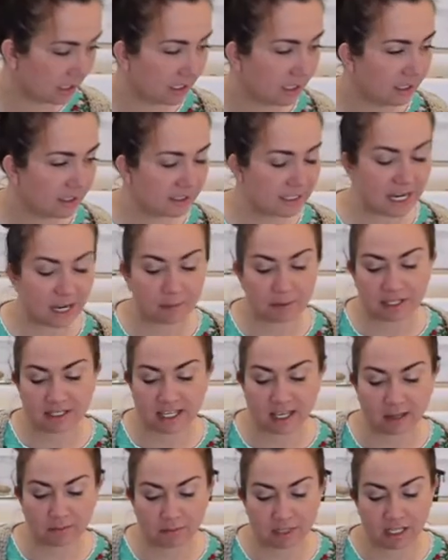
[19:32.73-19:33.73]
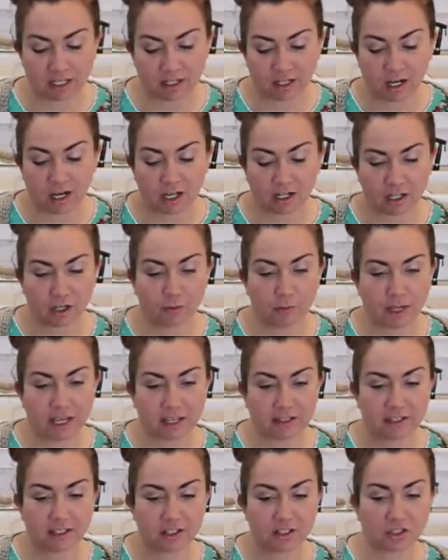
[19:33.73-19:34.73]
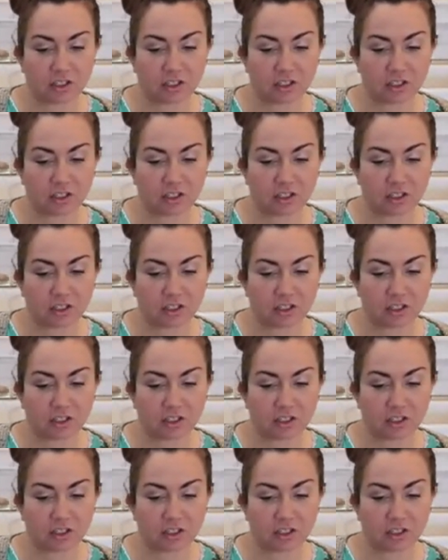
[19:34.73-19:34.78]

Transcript: Debbie sent me an audio message.